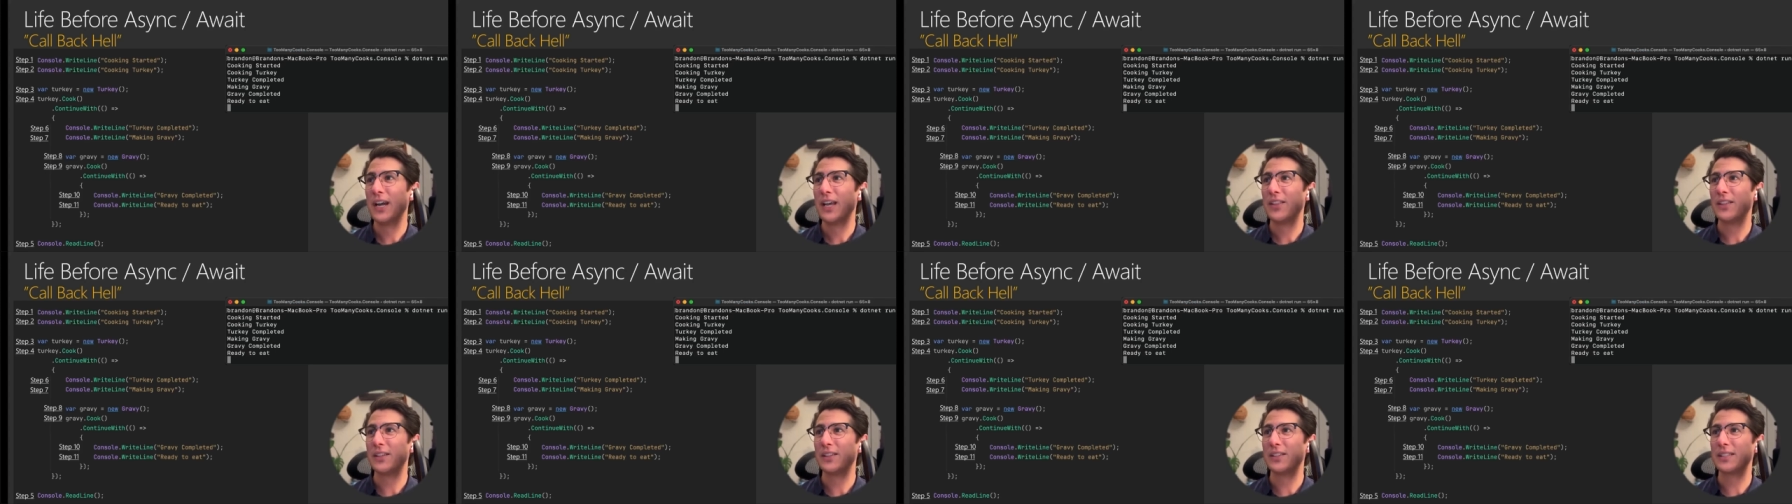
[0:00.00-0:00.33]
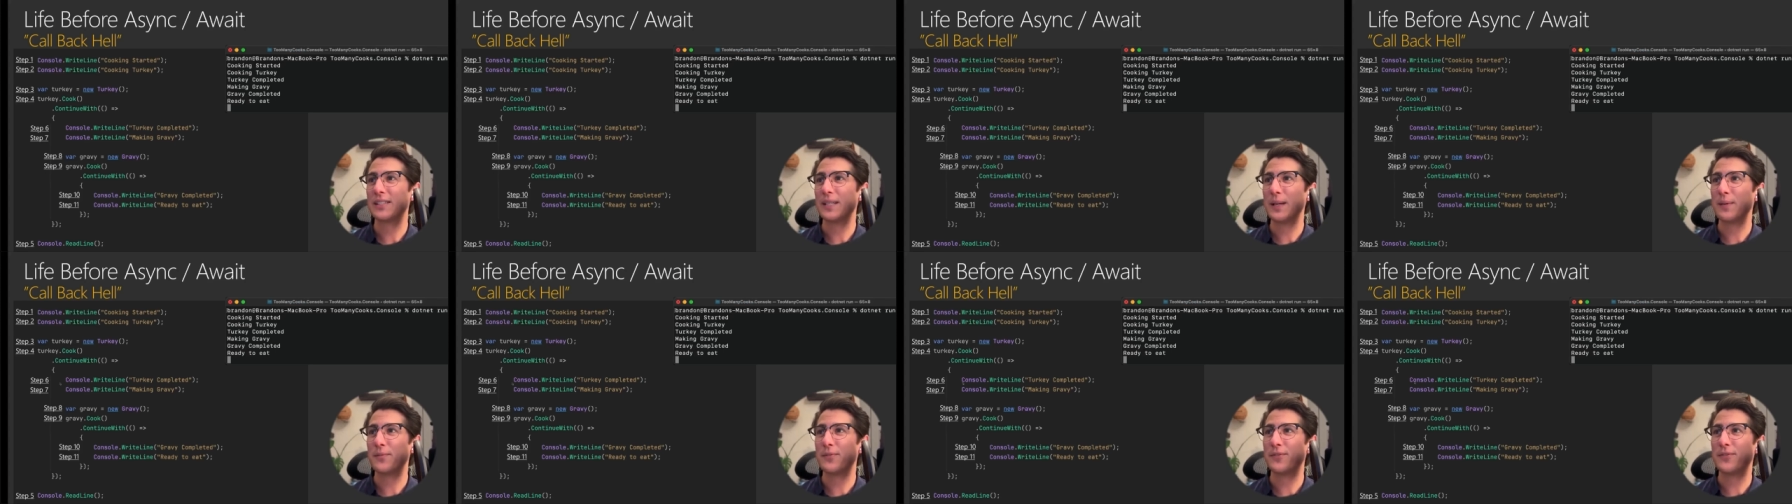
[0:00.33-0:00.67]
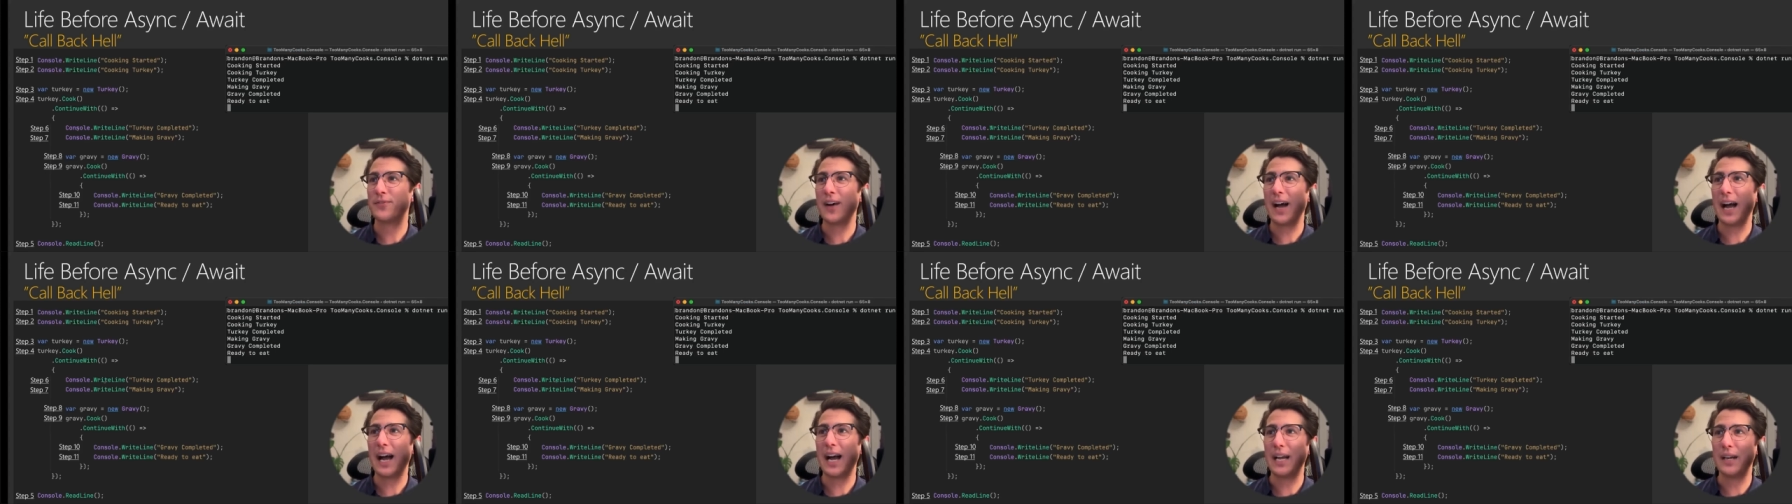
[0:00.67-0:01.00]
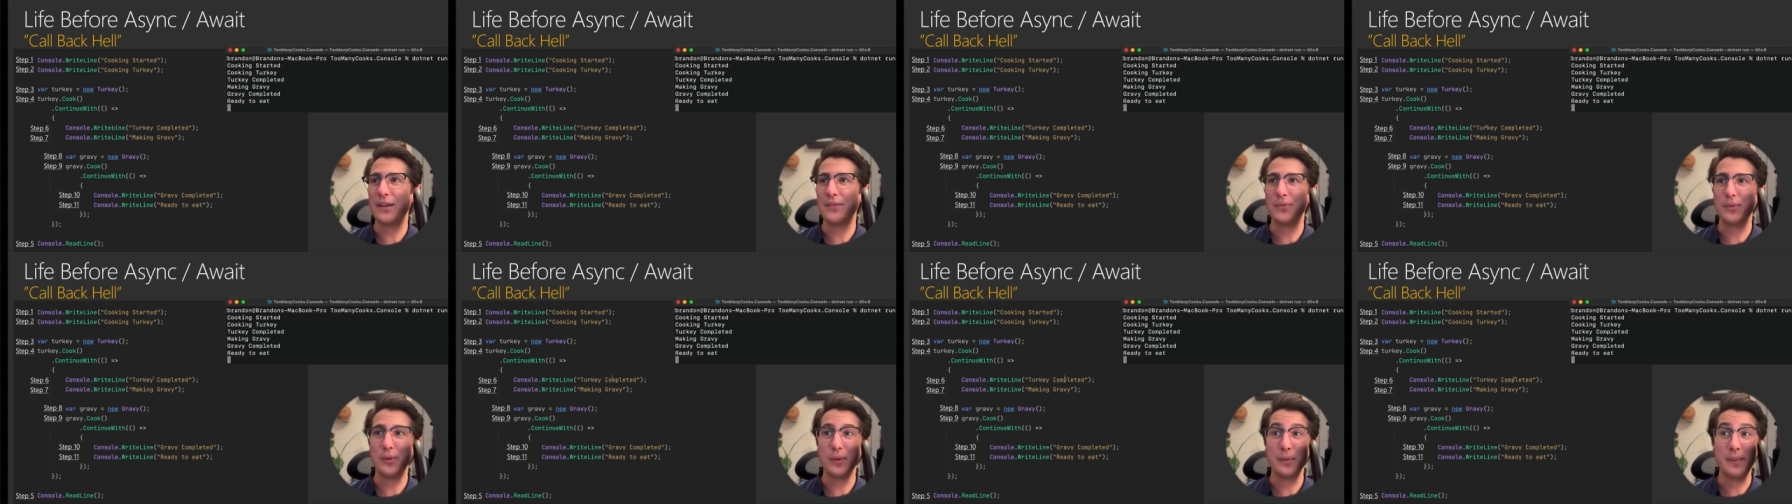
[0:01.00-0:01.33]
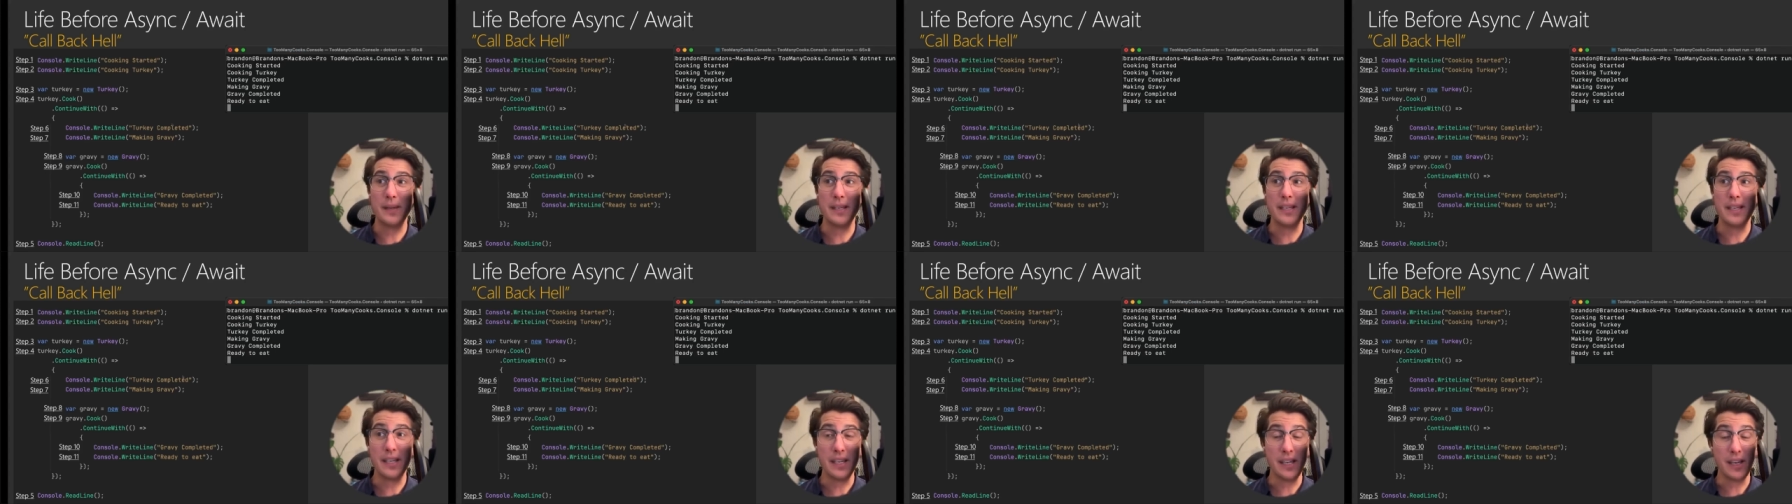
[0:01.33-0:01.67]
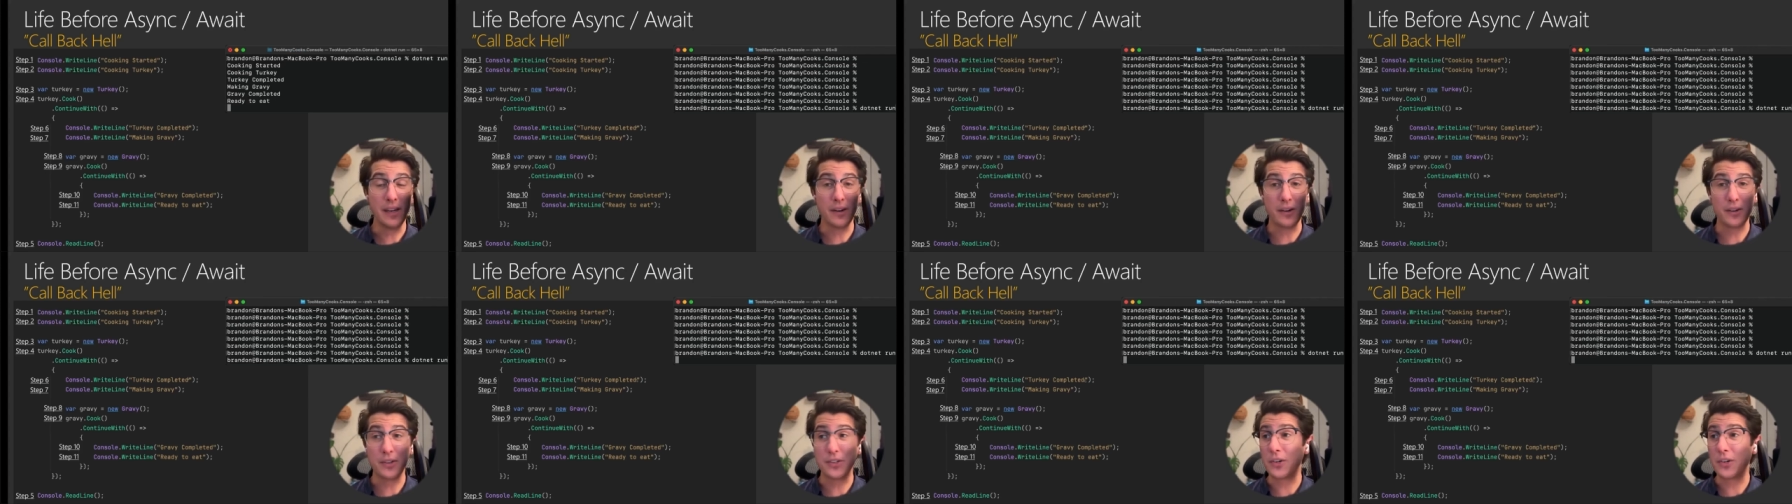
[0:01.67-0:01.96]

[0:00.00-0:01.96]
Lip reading: that step 5 would be here,